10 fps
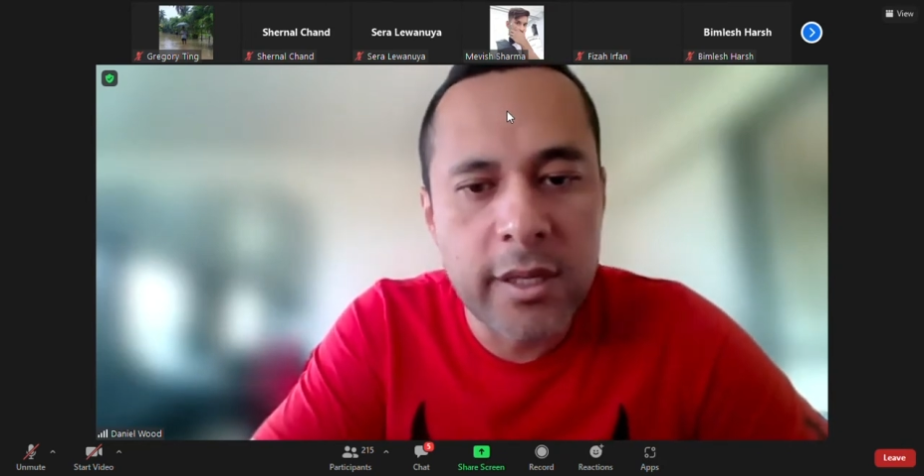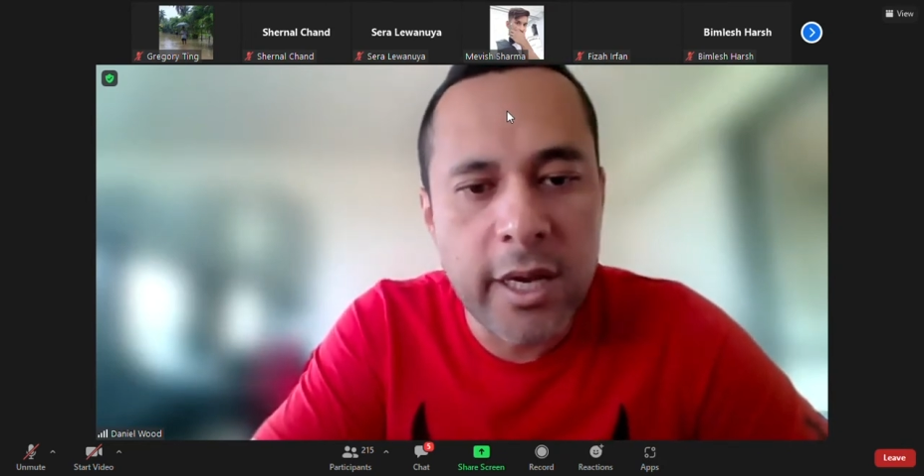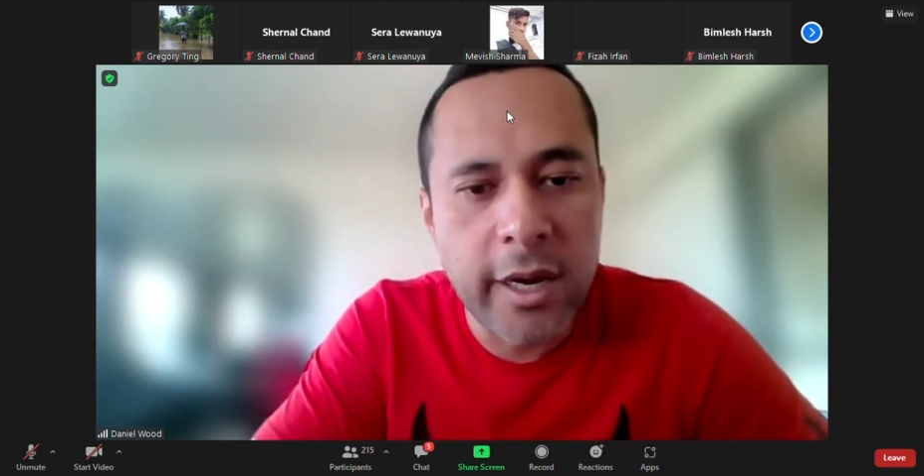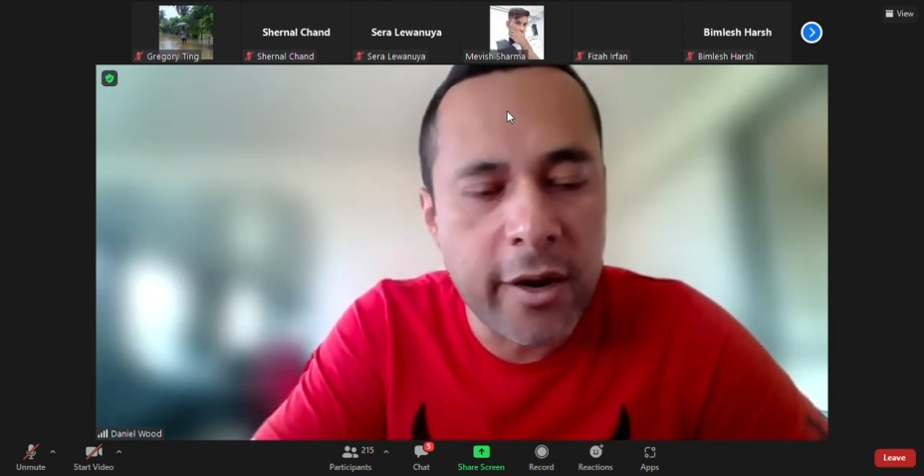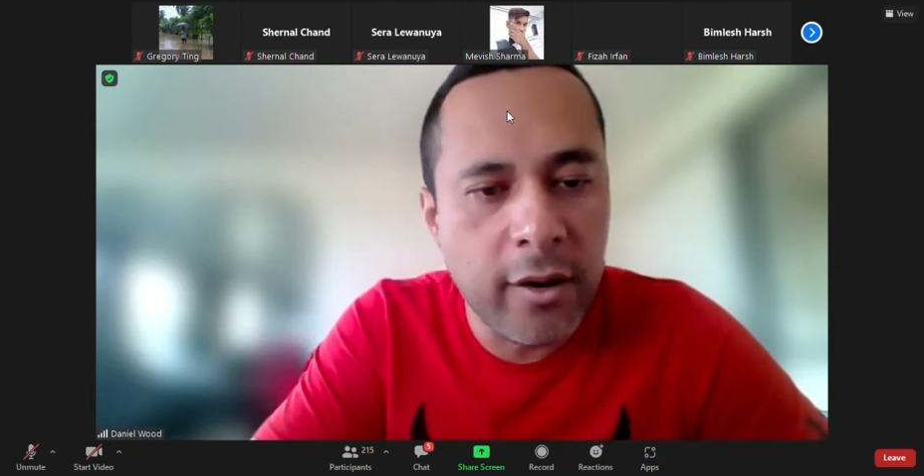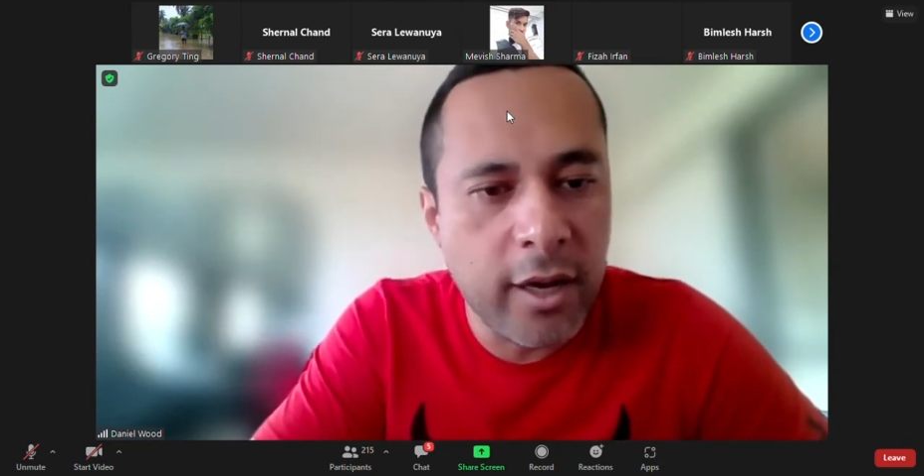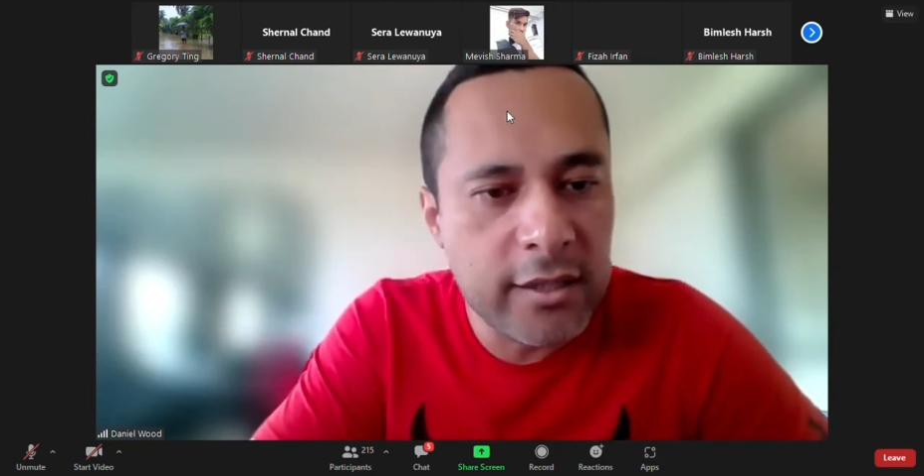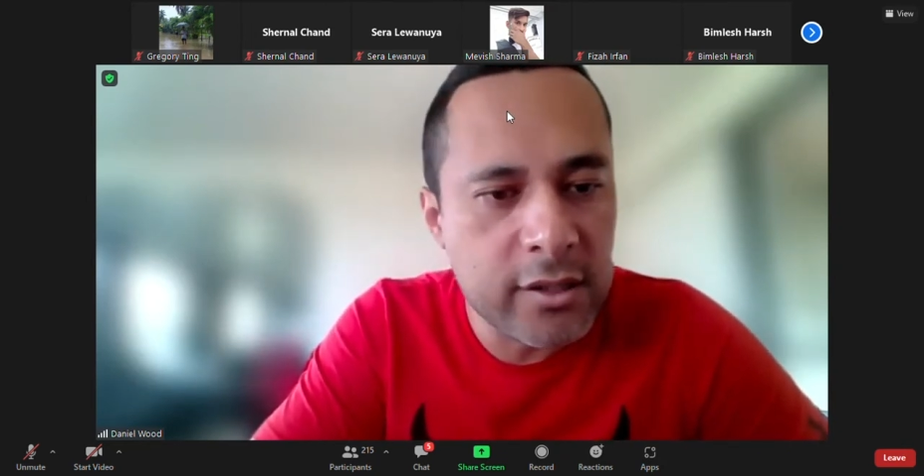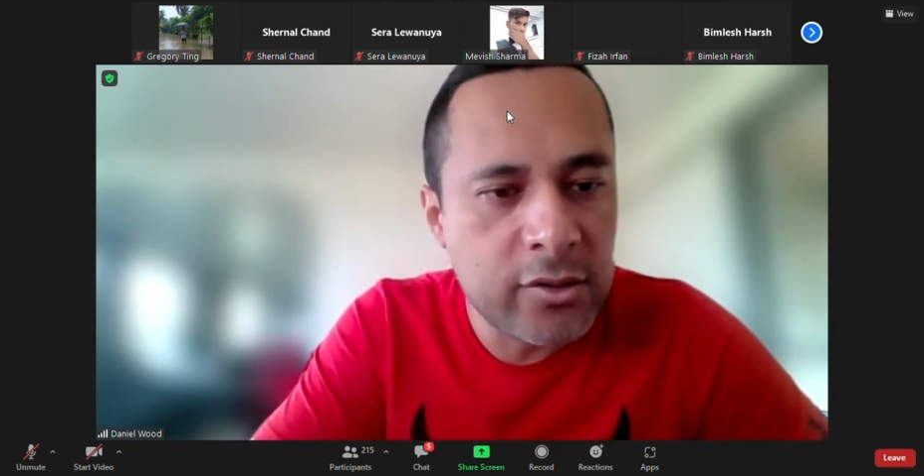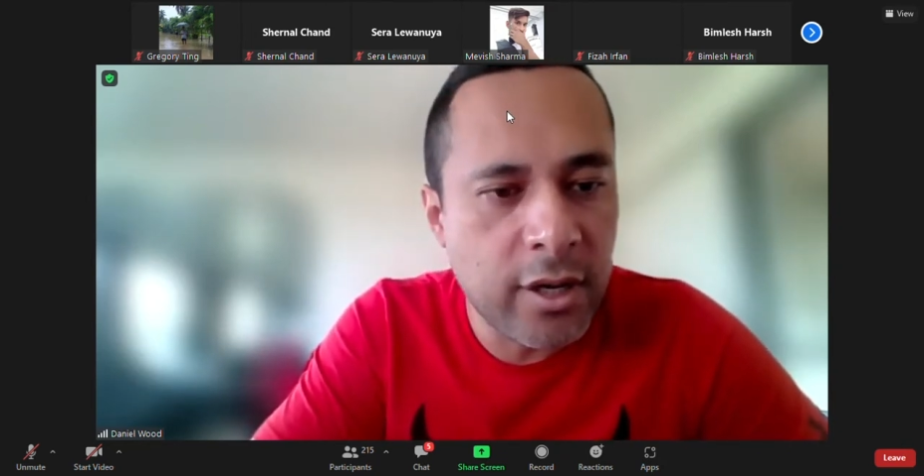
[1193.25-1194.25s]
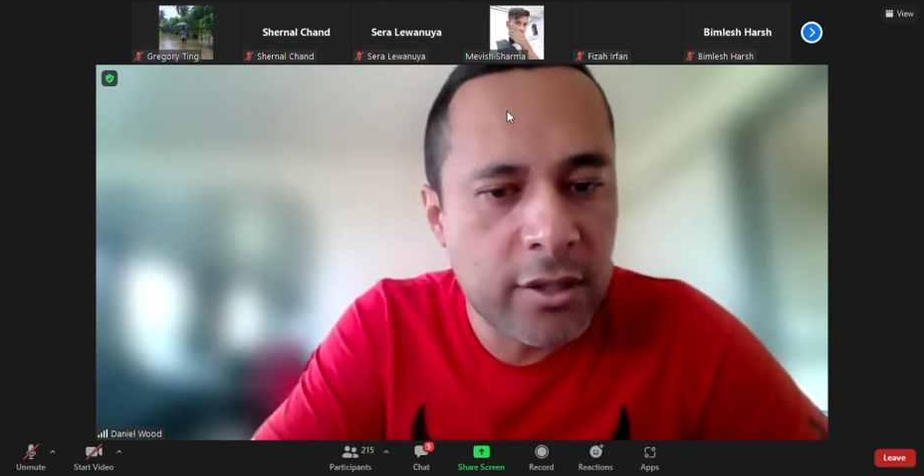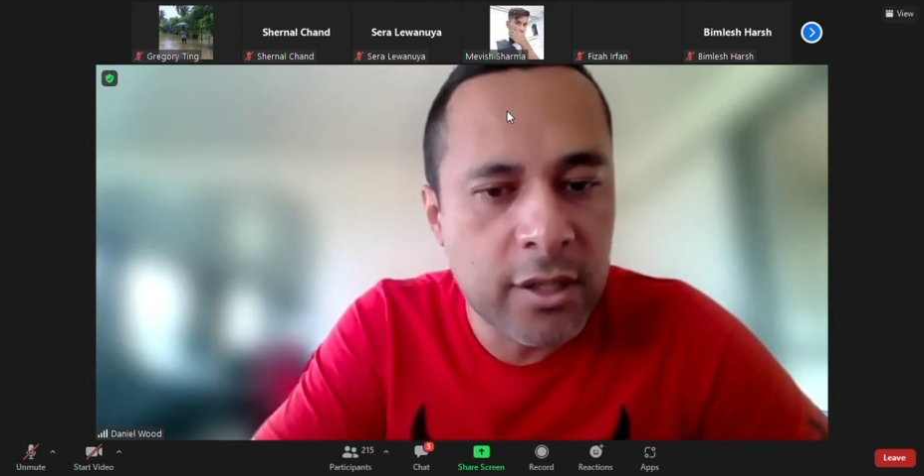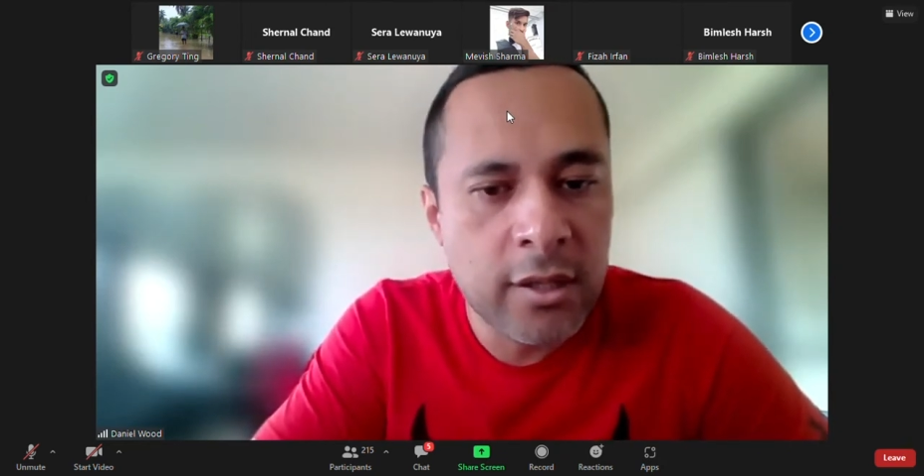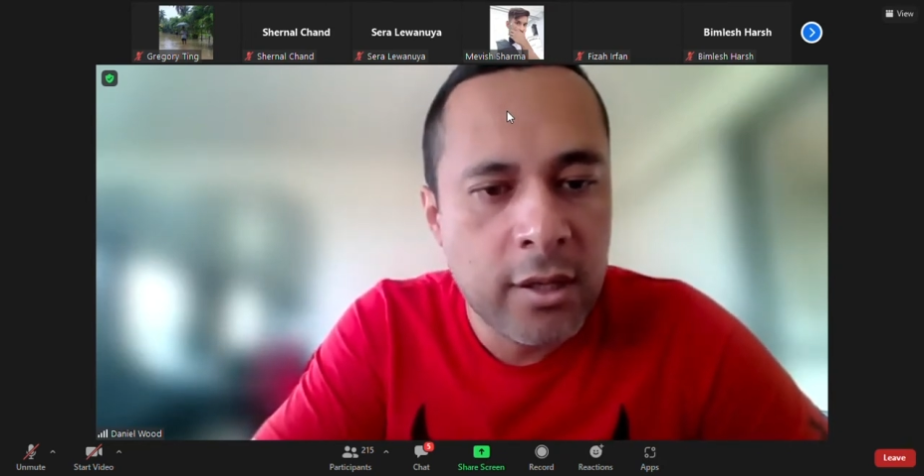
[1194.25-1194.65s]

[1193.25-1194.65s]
can analyze a structure